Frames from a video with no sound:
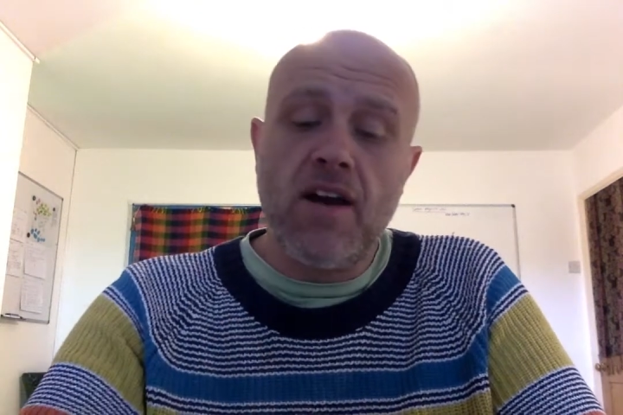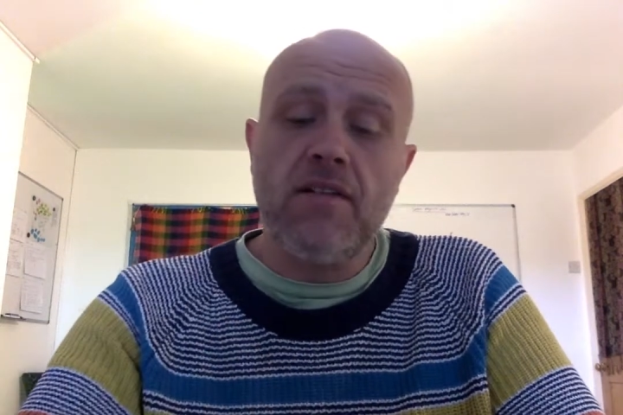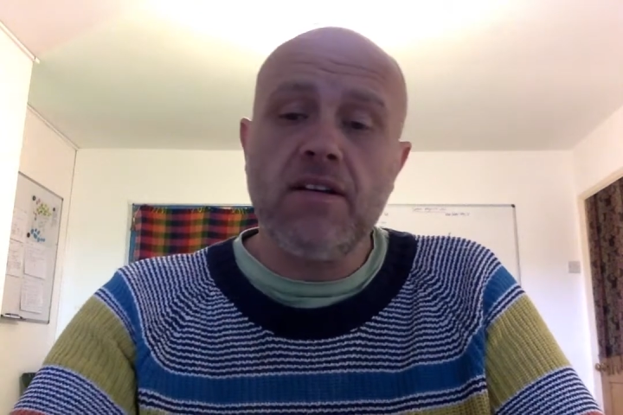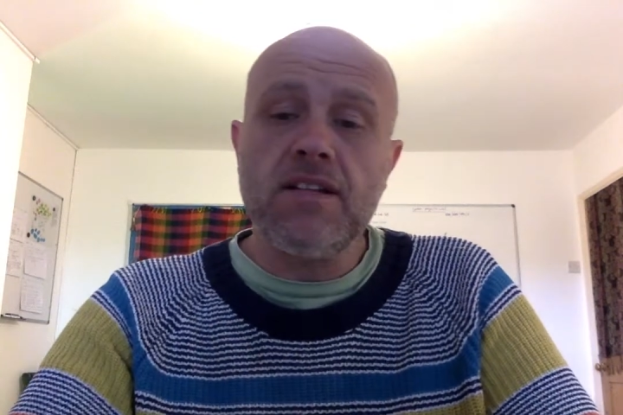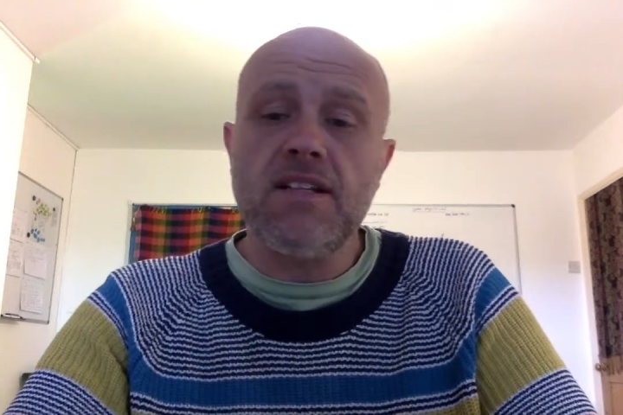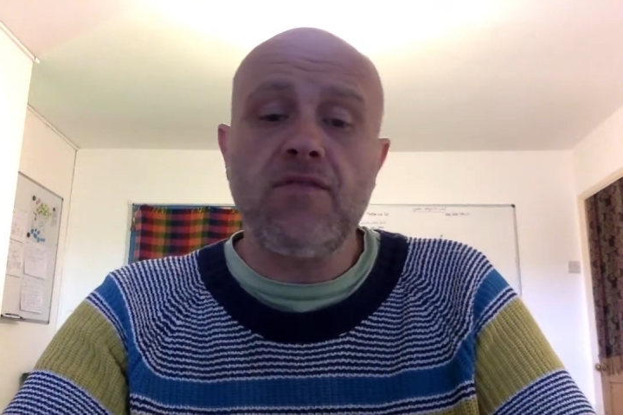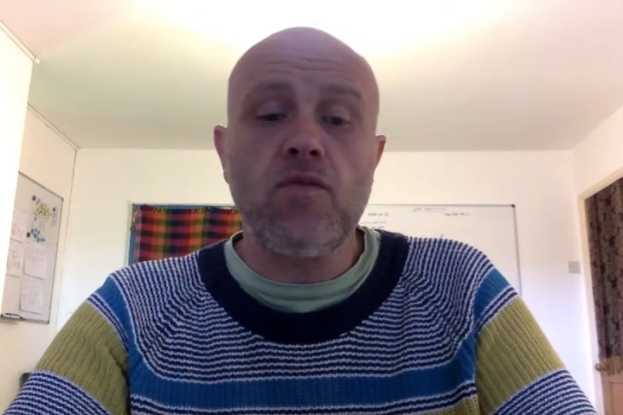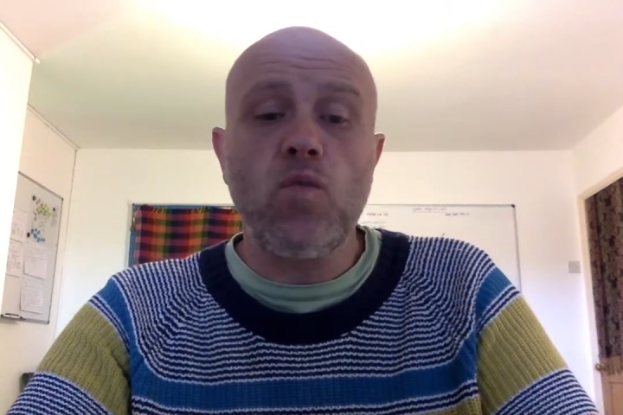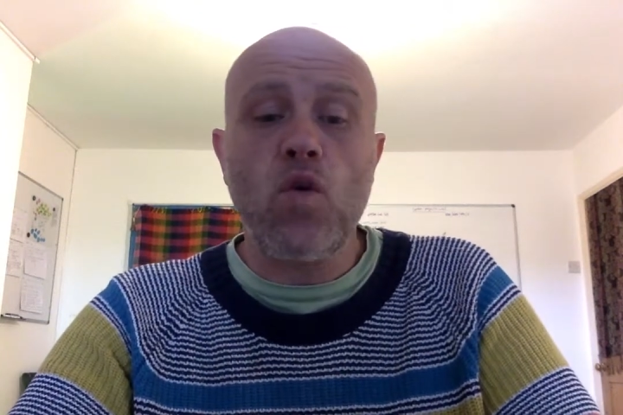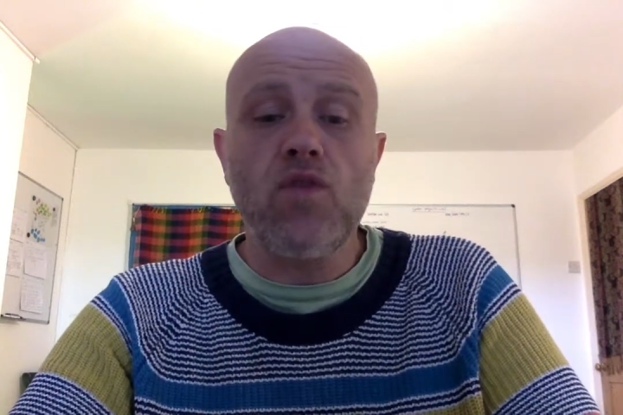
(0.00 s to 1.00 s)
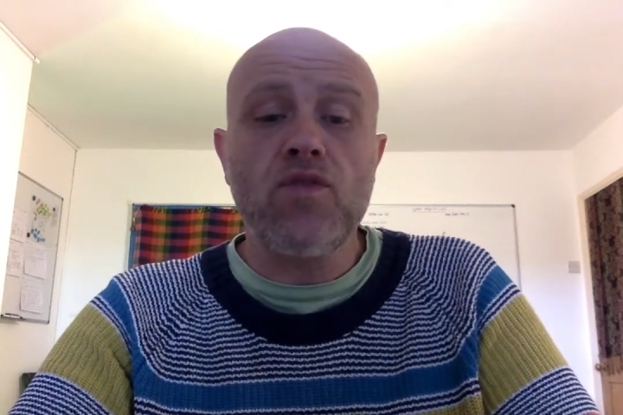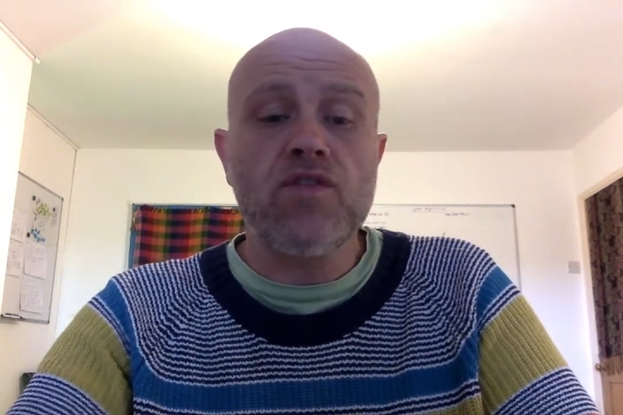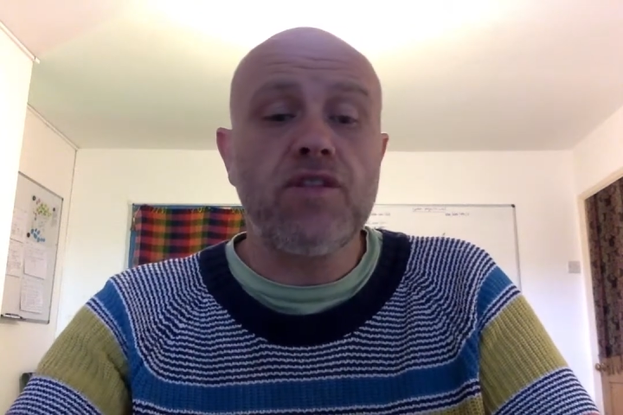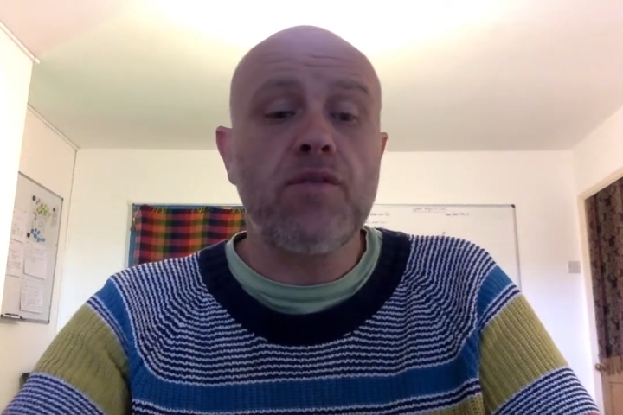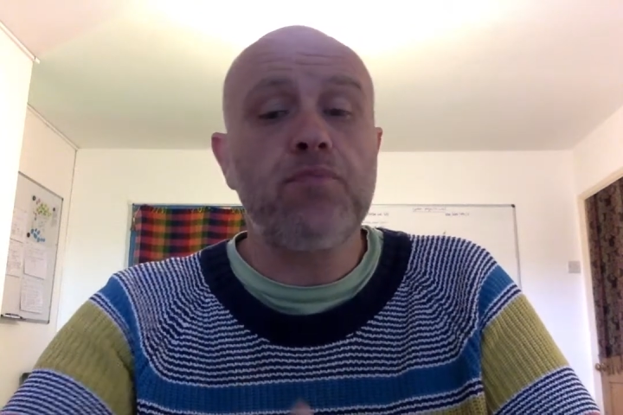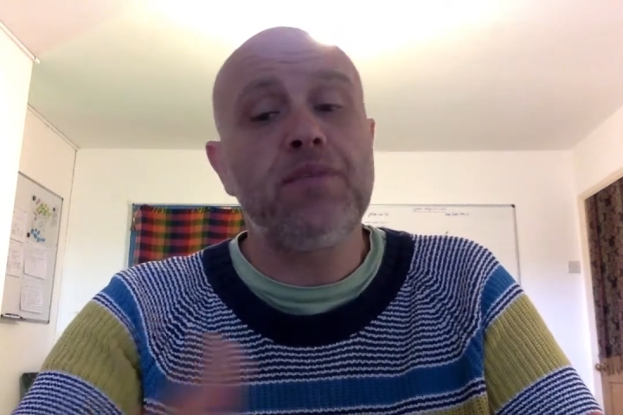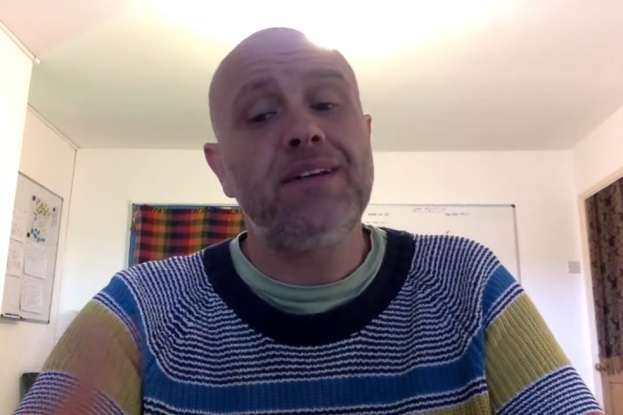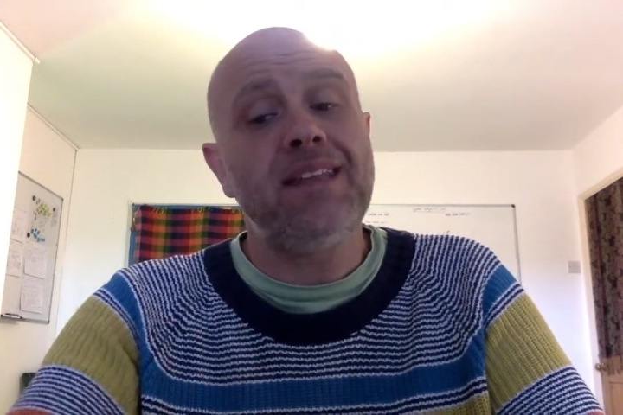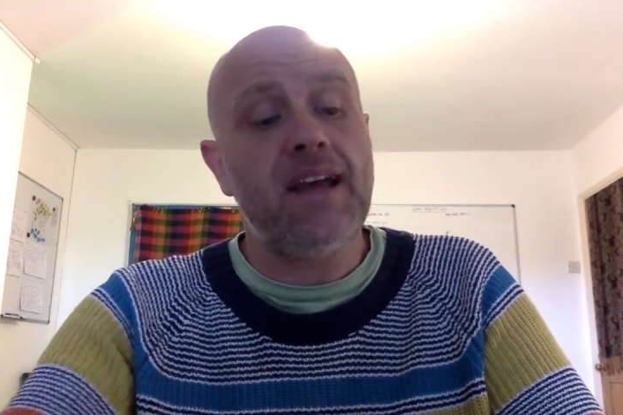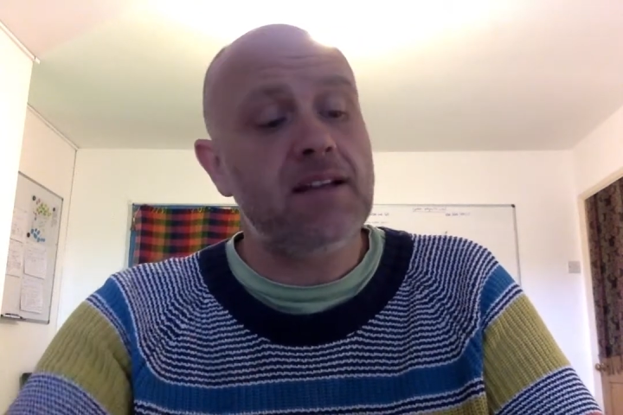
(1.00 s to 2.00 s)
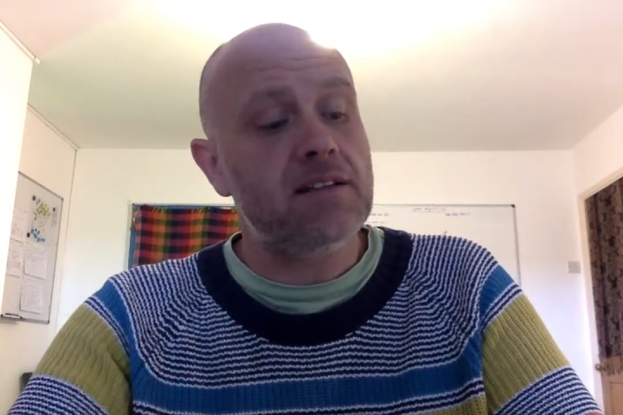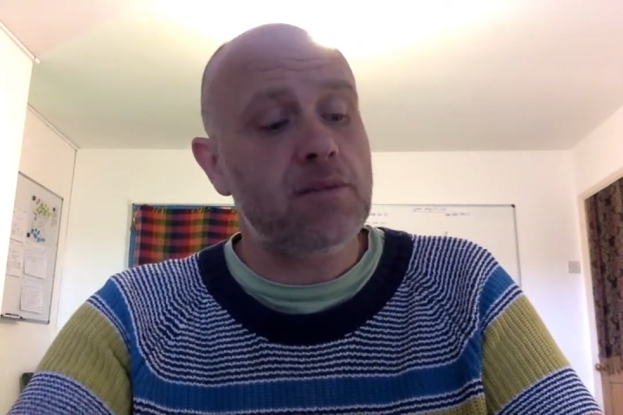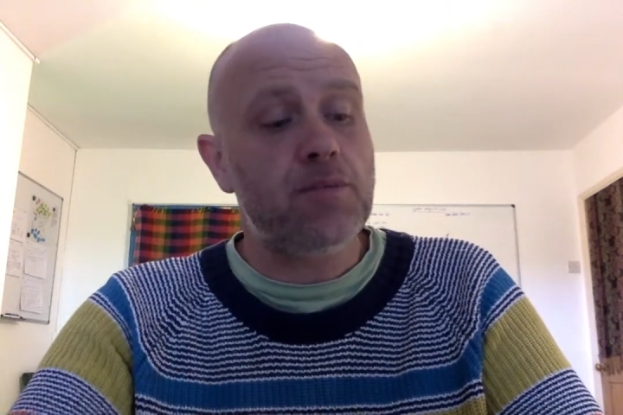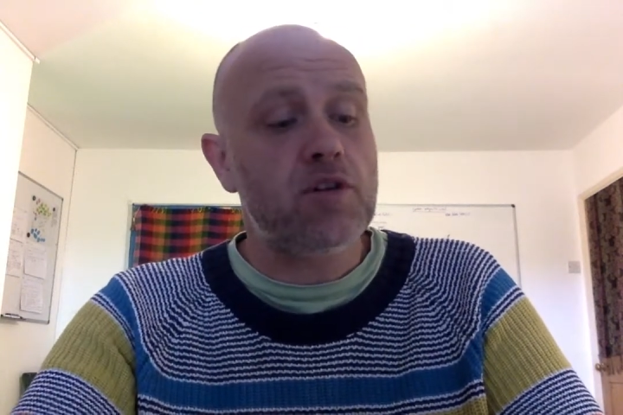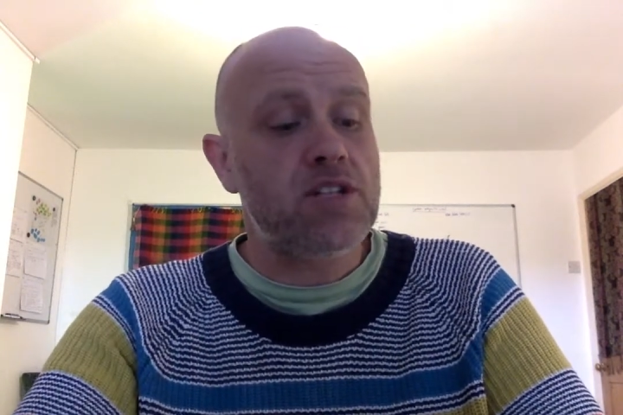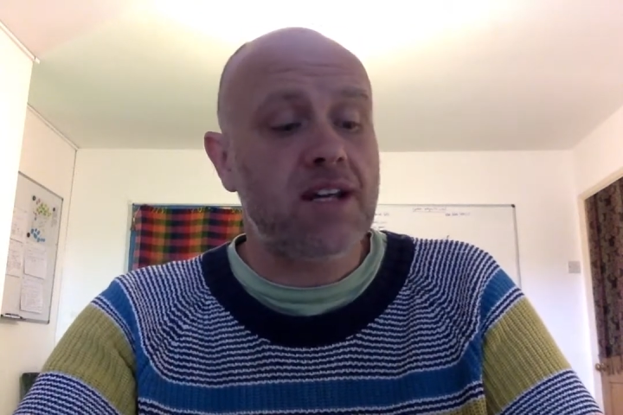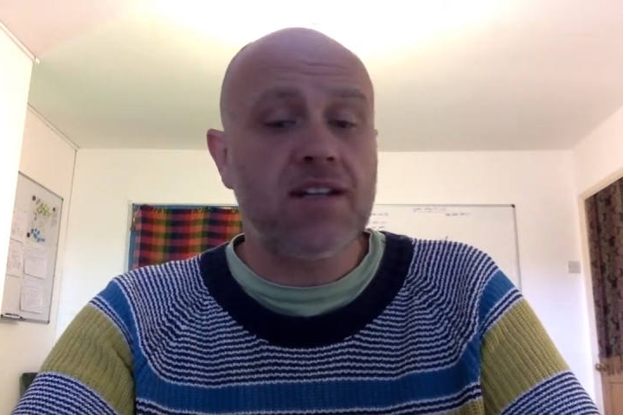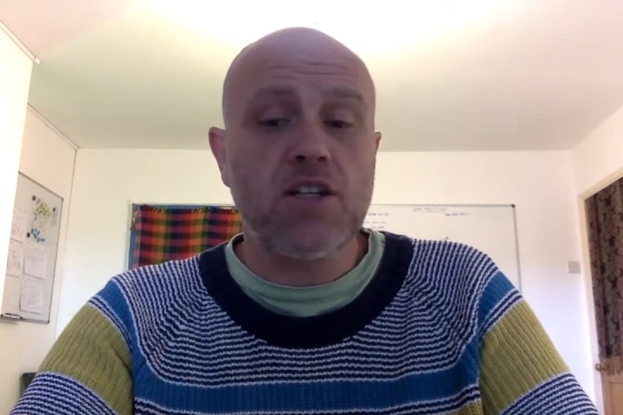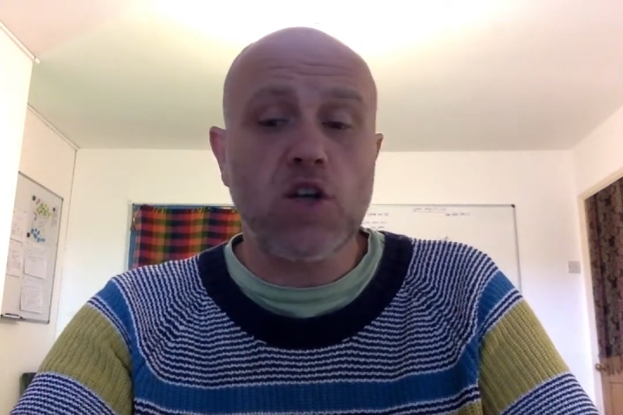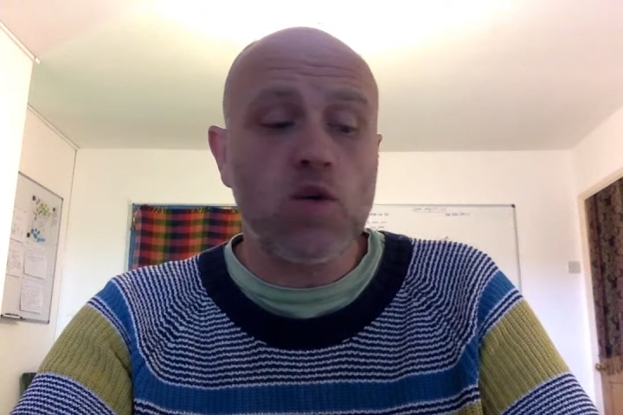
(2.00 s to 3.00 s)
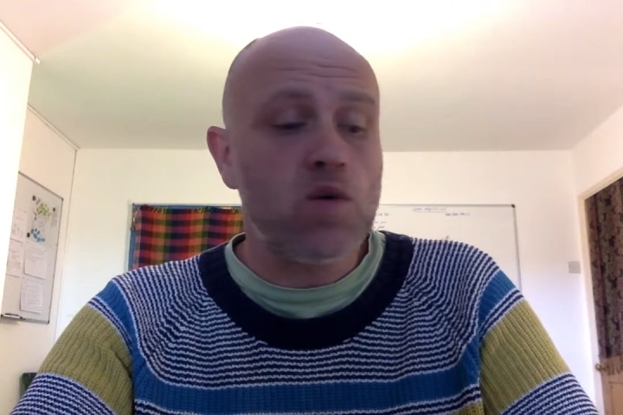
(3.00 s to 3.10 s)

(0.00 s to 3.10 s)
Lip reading: various different ones and not bring that into the project too.